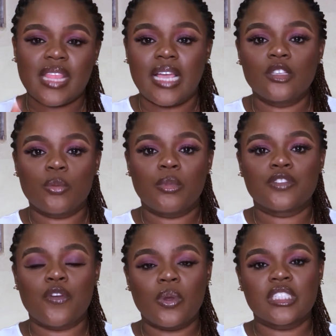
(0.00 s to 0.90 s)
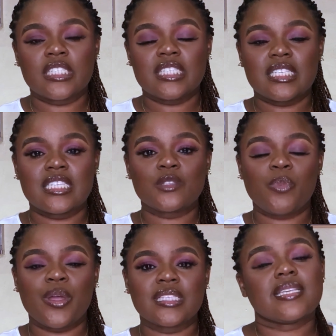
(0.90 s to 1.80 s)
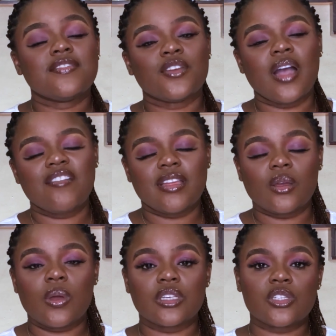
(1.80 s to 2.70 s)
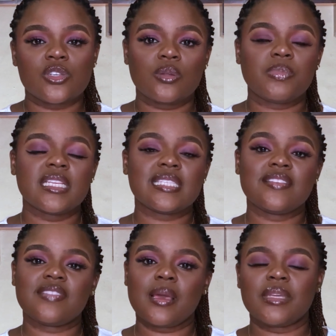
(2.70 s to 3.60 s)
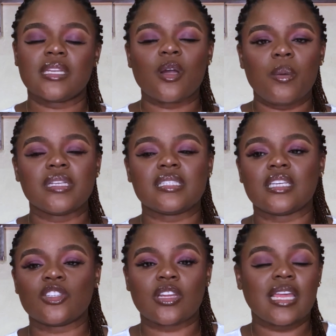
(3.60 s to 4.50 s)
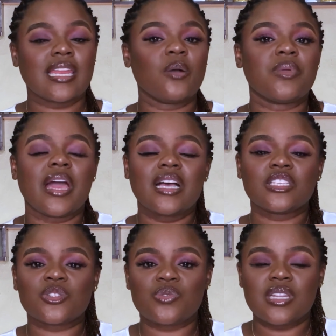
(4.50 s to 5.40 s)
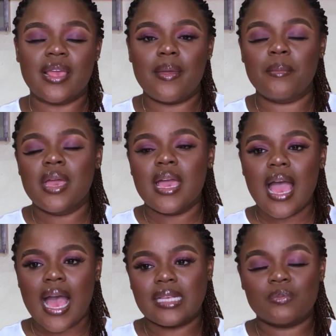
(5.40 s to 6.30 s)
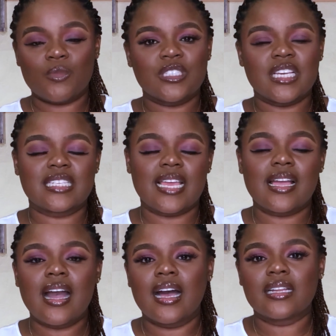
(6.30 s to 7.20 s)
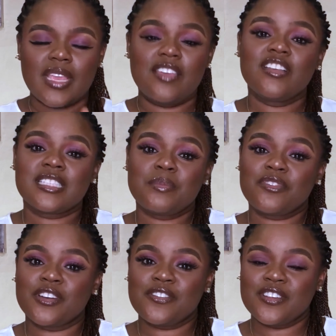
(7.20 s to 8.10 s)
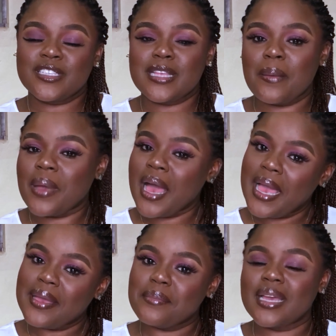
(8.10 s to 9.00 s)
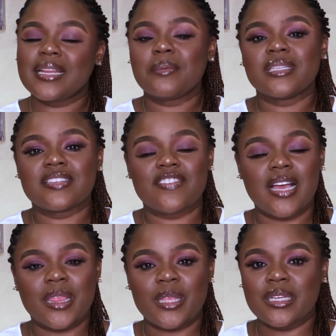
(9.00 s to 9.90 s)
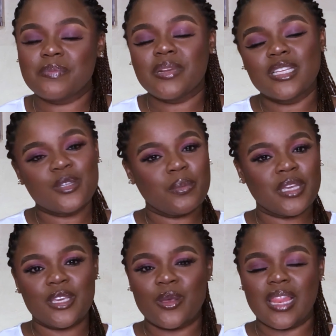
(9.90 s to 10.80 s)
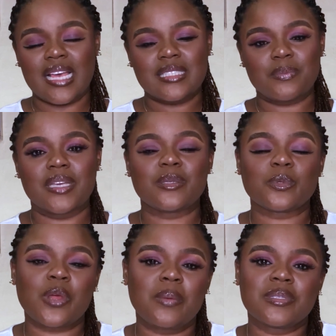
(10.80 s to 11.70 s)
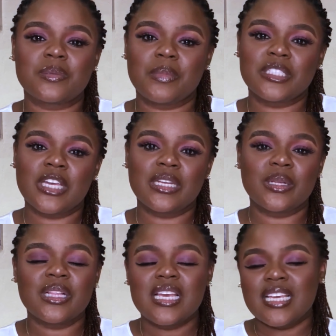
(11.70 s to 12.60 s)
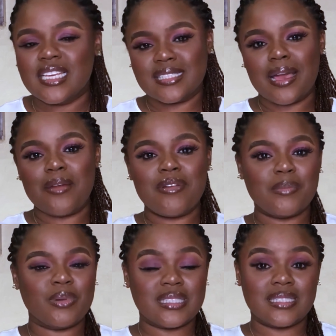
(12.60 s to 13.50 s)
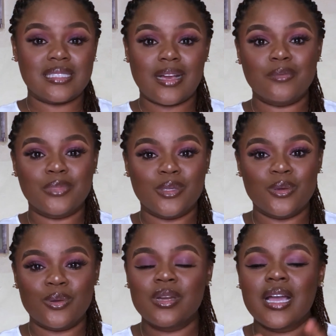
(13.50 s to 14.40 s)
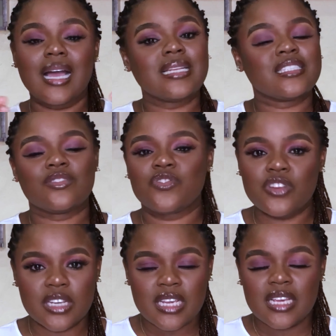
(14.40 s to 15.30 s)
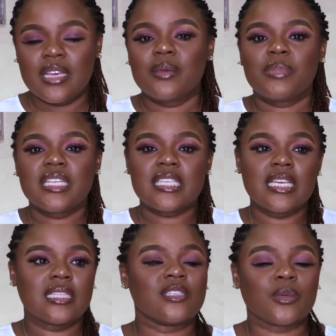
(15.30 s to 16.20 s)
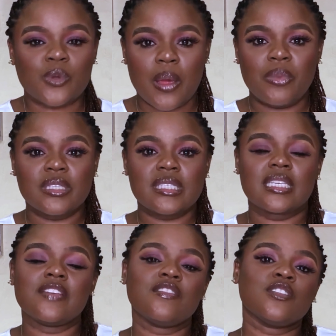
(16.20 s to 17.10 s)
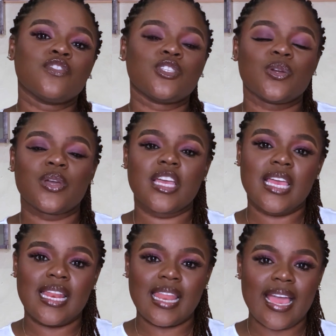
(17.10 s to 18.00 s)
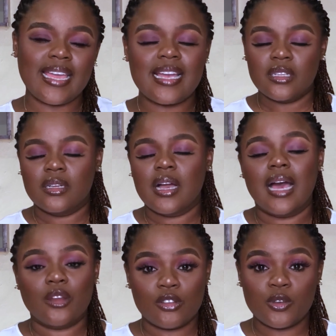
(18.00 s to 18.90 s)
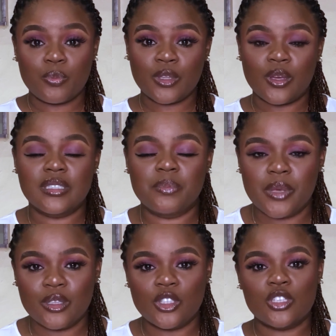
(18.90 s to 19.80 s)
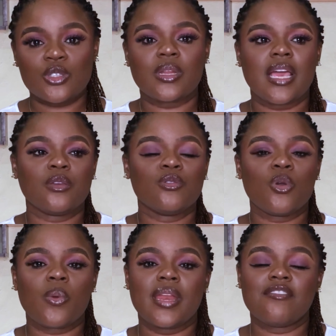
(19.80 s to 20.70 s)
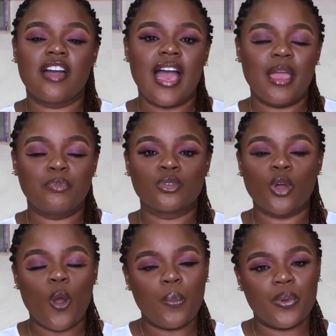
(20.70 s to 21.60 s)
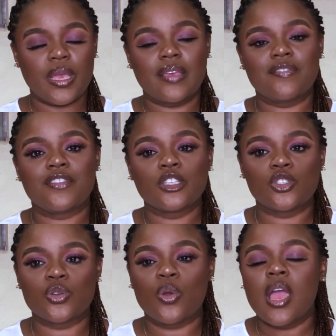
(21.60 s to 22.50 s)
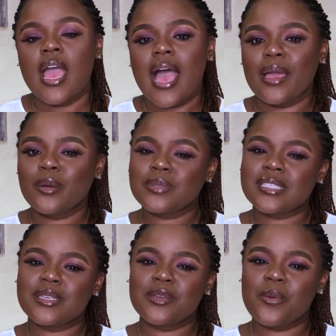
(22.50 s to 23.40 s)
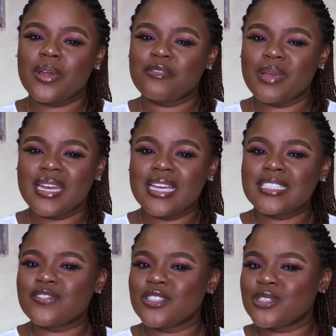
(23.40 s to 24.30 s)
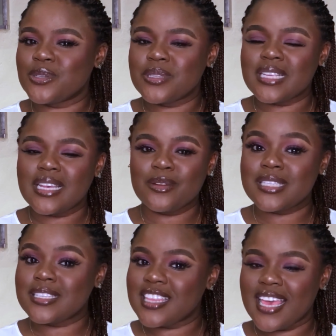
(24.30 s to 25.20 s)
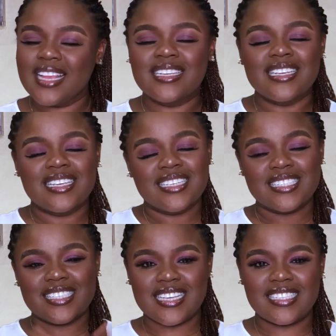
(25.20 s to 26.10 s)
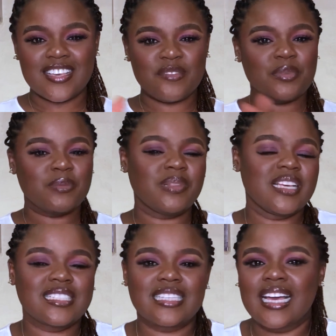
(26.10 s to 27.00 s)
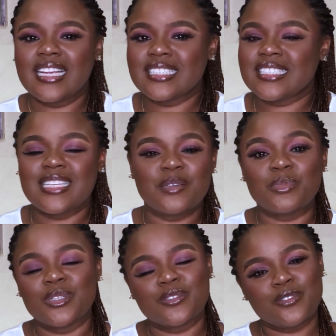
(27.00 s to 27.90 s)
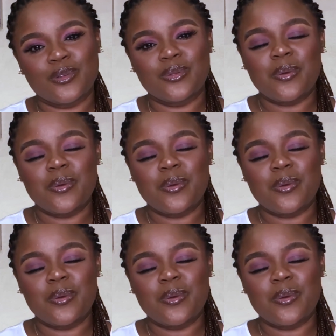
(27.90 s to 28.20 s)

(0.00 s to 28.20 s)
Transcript: Thank you so much for watching to this point. If you have any questions, please leave them in the comment section and I'll be answering them as much as I can. If you're seeing me for the first time, hi, my name is Ava Anthony. Please don't make it your last by subscribing to my channel. It's that red button down below and it's free. Please hit the subscribe button, give this video a like, and also put on the bell just so that you know whenever I put up a video. I hope to see you in one of my next videos, and until then, stay safe, be blessed, and stay beautiful.